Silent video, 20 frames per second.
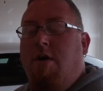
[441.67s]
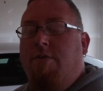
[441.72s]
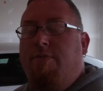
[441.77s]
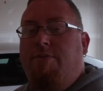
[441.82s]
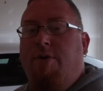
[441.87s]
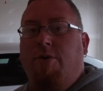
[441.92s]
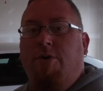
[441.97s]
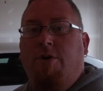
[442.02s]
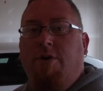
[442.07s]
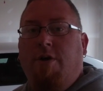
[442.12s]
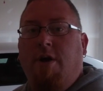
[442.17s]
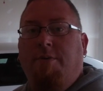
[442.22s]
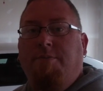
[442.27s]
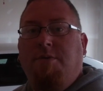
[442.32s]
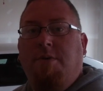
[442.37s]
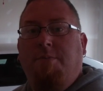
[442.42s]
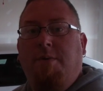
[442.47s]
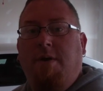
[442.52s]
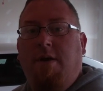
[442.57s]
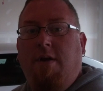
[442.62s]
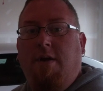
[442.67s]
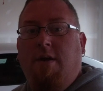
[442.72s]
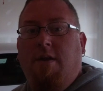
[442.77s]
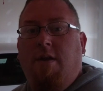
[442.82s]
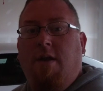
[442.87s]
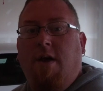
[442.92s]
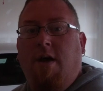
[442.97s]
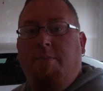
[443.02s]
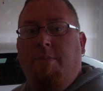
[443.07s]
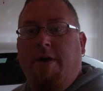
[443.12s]
phone hookups in
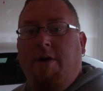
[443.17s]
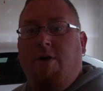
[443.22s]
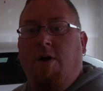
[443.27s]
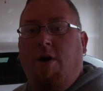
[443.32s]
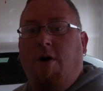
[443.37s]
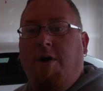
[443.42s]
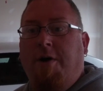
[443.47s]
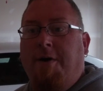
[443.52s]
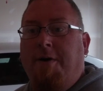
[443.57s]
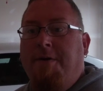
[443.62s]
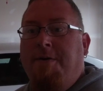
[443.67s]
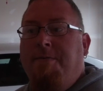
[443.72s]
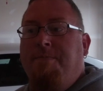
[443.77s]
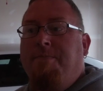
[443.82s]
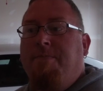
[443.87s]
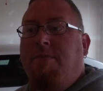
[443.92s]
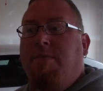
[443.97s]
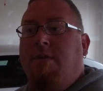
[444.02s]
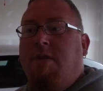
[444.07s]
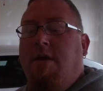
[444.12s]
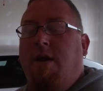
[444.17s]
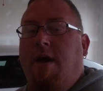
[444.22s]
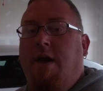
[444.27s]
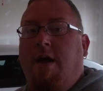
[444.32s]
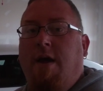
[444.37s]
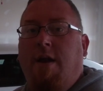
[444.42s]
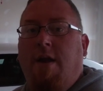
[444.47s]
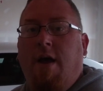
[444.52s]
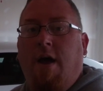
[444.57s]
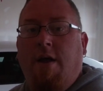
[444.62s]
my car,
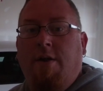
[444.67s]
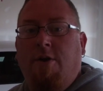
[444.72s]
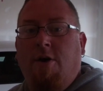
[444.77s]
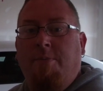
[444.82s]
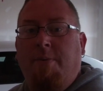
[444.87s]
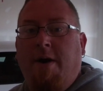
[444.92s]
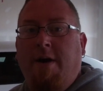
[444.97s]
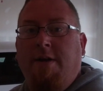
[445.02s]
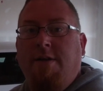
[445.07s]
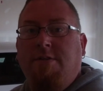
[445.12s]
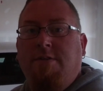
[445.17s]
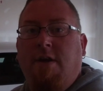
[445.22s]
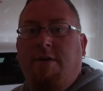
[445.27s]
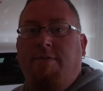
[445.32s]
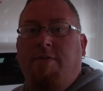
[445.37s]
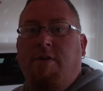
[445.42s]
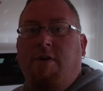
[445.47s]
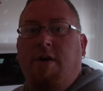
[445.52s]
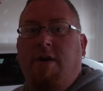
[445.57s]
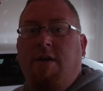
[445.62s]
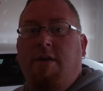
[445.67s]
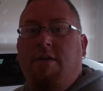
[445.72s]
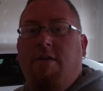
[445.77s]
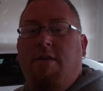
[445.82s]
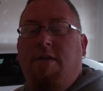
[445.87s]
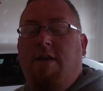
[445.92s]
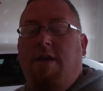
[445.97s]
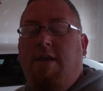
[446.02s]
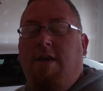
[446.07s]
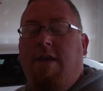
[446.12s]
and nobody has ever
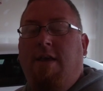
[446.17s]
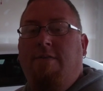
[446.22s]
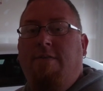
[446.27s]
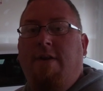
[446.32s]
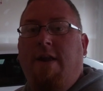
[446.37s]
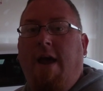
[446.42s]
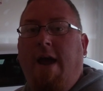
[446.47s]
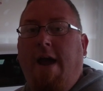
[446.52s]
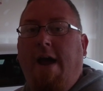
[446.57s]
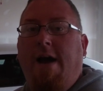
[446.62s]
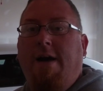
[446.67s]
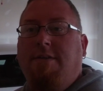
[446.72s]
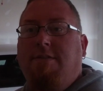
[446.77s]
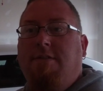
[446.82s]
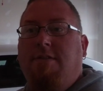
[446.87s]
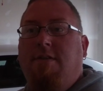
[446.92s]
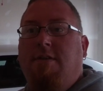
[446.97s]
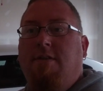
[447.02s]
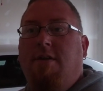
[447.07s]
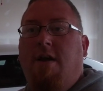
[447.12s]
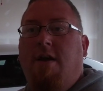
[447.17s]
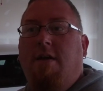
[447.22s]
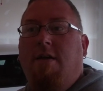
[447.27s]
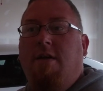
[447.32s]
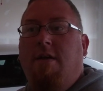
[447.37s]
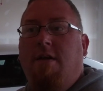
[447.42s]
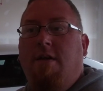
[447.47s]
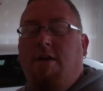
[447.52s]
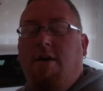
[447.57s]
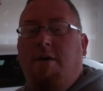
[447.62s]
even asked
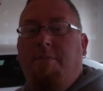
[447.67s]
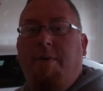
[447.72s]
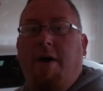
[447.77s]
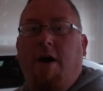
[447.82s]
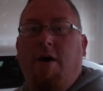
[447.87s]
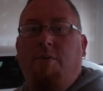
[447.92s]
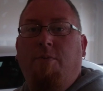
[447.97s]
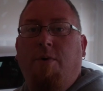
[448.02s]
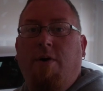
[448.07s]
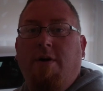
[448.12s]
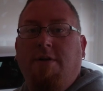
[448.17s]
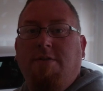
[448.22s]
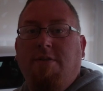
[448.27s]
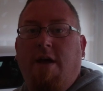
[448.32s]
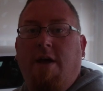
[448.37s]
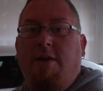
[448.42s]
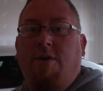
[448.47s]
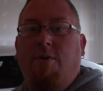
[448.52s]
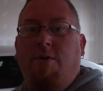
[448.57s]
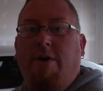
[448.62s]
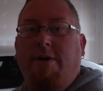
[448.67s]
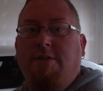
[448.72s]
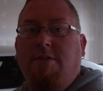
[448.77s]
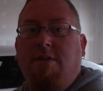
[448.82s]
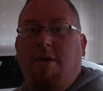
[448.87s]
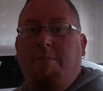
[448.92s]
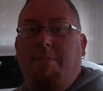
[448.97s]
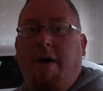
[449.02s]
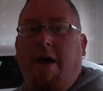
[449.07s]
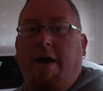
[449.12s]
about what is that noise in
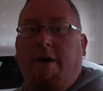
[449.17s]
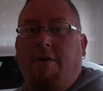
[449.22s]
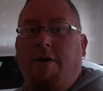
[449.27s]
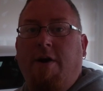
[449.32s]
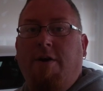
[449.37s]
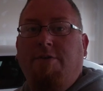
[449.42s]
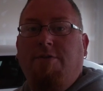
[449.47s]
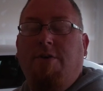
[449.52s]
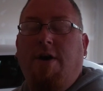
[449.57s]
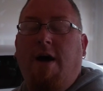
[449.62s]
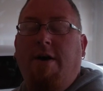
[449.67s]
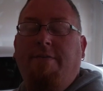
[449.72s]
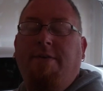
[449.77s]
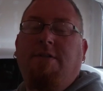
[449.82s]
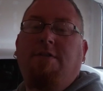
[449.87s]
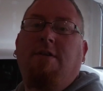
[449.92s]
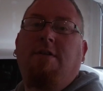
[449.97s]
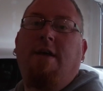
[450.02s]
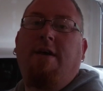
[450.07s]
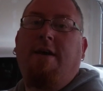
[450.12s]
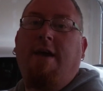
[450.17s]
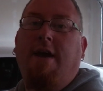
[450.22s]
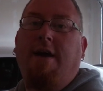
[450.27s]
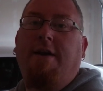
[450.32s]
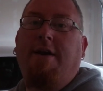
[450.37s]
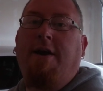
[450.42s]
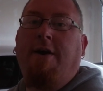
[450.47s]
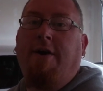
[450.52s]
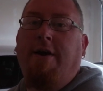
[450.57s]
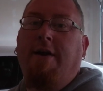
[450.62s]
the background. So obviously they
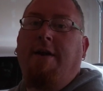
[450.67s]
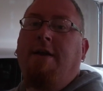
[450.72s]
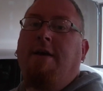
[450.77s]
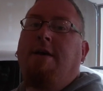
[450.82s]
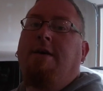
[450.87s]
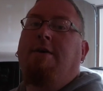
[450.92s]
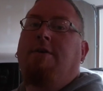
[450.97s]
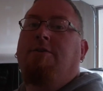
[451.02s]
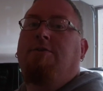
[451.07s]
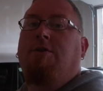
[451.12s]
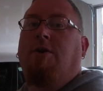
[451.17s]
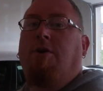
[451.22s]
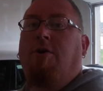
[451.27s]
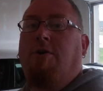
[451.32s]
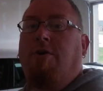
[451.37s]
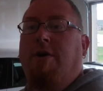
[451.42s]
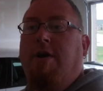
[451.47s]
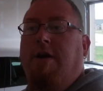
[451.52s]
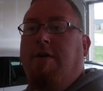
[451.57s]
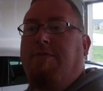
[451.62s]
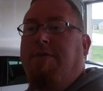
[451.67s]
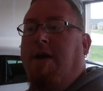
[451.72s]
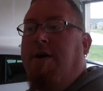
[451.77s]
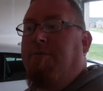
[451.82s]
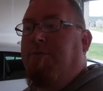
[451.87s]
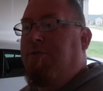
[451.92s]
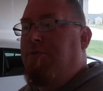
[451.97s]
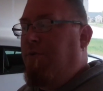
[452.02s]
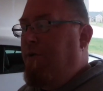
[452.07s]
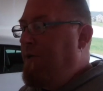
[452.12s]
can't hear it. So if that
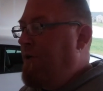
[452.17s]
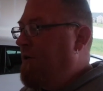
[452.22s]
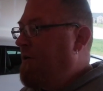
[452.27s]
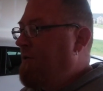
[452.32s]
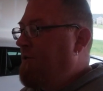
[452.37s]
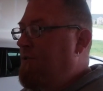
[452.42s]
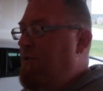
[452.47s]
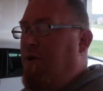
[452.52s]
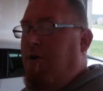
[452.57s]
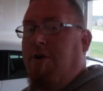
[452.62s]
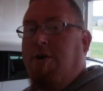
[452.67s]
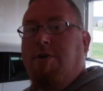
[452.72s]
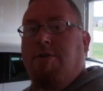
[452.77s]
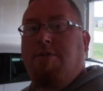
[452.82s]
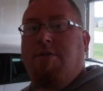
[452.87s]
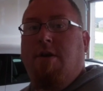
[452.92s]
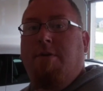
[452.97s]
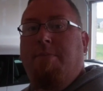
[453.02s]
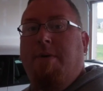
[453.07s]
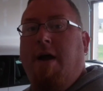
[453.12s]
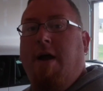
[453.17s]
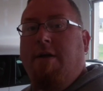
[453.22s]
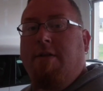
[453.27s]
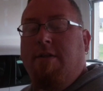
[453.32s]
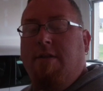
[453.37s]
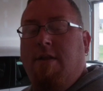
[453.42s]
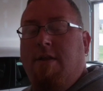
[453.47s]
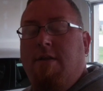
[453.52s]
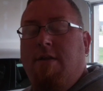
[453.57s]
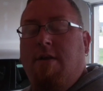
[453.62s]
was one of your concerns about
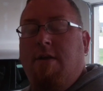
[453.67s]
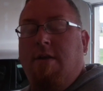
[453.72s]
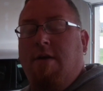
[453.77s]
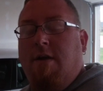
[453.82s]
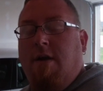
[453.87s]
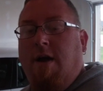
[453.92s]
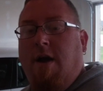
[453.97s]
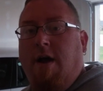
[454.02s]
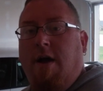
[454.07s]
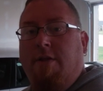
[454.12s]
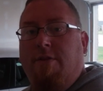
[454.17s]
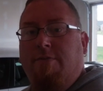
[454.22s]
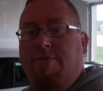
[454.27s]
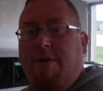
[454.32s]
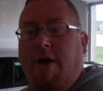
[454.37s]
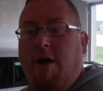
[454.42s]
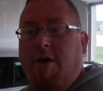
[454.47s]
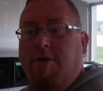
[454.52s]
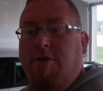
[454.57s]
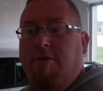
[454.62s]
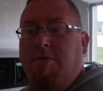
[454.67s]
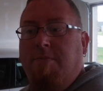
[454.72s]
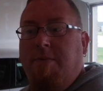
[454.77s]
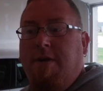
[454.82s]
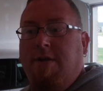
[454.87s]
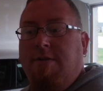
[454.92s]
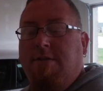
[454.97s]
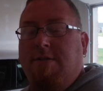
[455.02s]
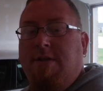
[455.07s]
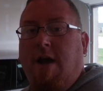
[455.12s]
the volume
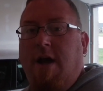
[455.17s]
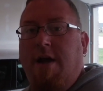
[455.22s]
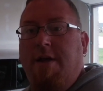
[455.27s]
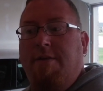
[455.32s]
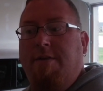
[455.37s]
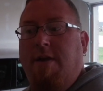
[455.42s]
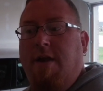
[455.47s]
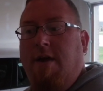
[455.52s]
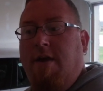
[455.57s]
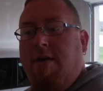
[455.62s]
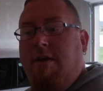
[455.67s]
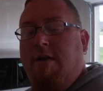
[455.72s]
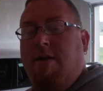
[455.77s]
inside